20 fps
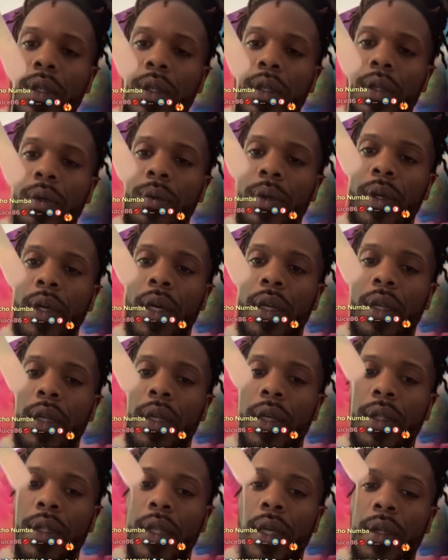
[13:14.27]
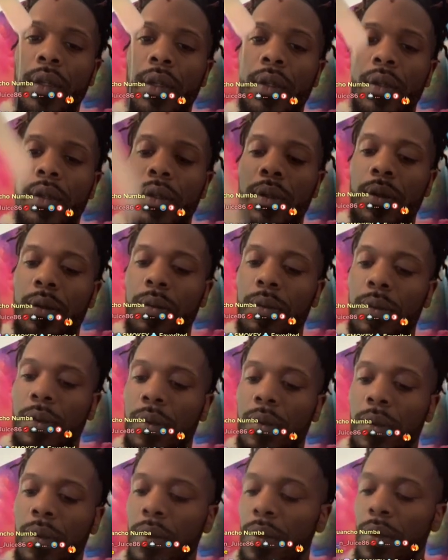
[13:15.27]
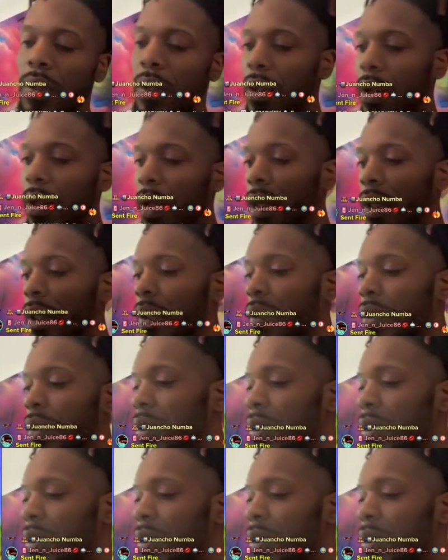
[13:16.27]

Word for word: again we got like that little that